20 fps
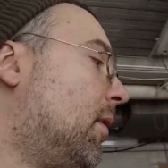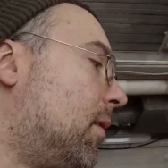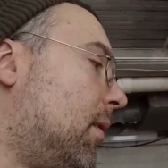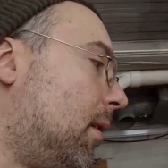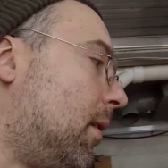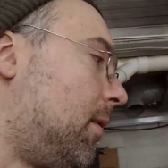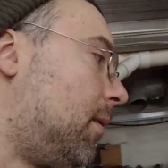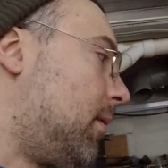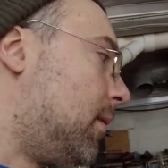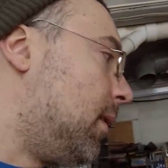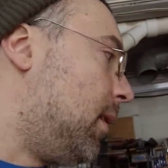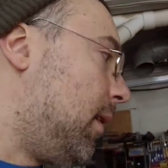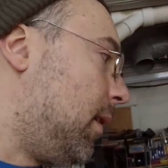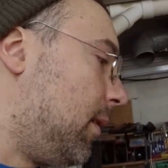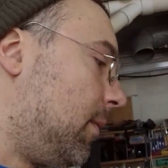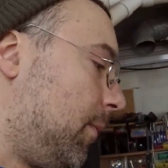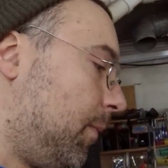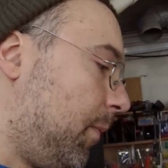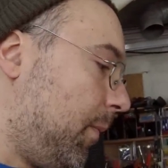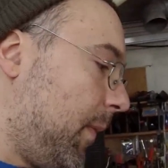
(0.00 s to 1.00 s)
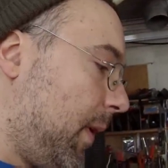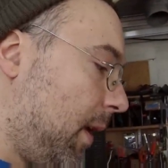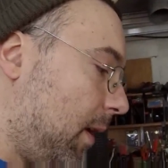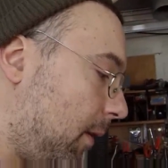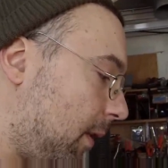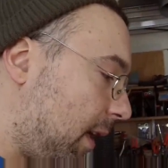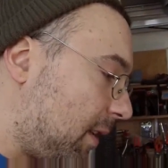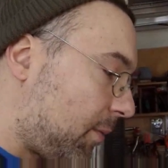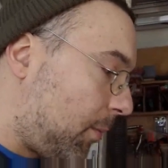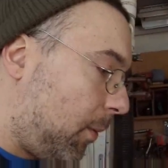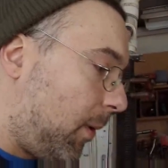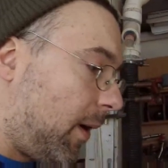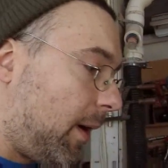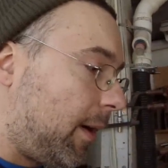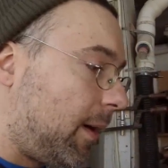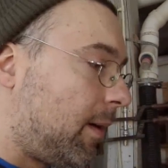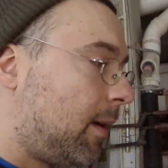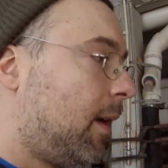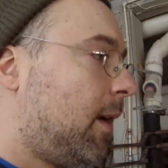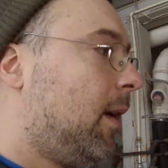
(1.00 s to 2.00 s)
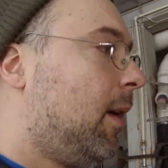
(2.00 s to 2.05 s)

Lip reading: So you know, that's why